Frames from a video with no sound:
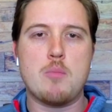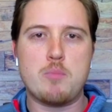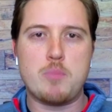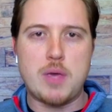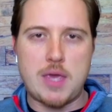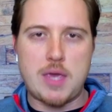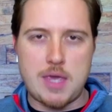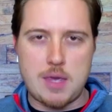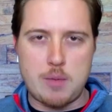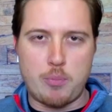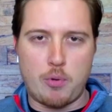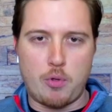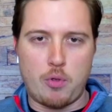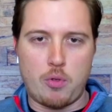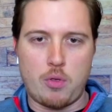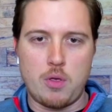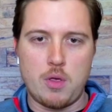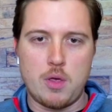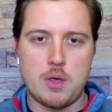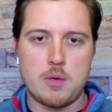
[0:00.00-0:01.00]

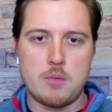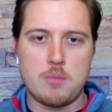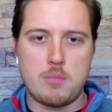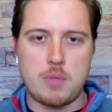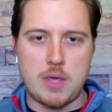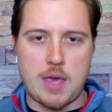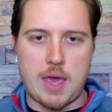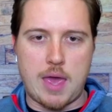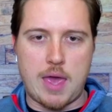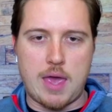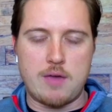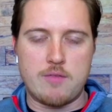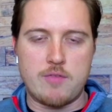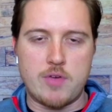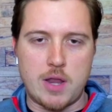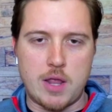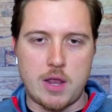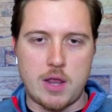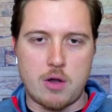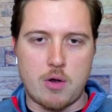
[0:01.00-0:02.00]
people behave
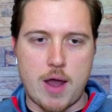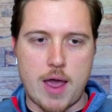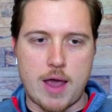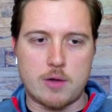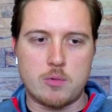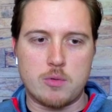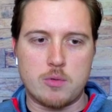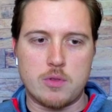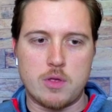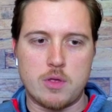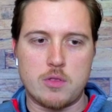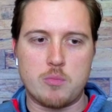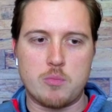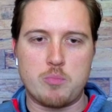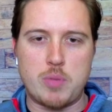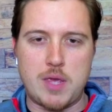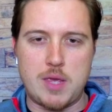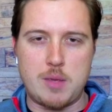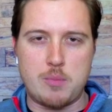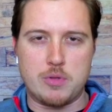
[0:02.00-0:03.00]
and interact with other
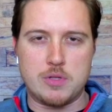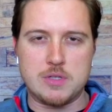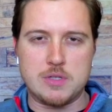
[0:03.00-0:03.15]
people.